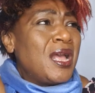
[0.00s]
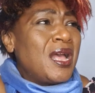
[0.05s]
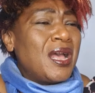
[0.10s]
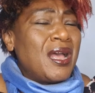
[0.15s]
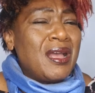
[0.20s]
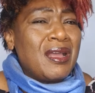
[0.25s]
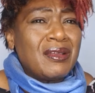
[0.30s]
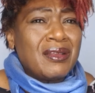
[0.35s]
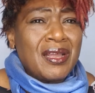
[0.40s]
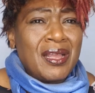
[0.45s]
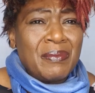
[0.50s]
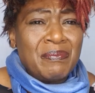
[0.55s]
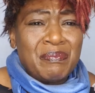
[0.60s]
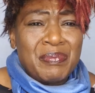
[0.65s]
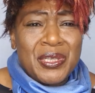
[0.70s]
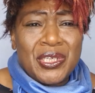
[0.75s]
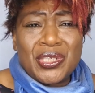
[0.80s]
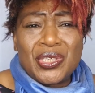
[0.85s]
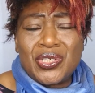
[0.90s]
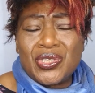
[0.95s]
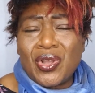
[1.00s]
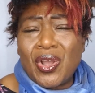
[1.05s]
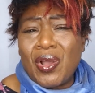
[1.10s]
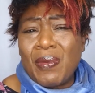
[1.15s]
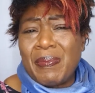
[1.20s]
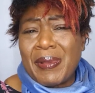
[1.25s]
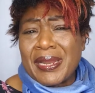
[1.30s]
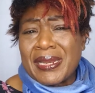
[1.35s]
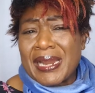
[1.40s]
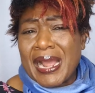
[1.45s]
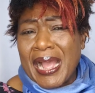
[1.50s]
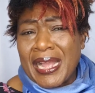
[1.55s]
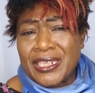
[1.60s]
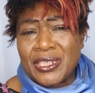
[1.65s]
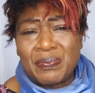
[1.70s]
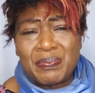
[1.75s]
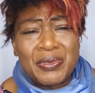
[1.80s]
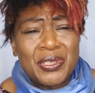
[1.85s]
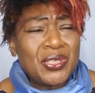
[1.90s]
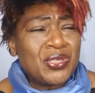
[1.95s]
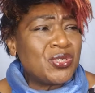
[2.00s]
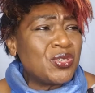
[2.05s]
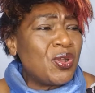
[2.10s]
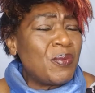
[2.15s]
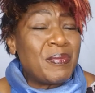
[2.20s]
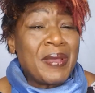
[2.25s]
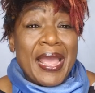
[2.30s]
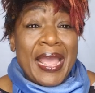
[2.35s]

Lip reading: a bishop, an archbishop,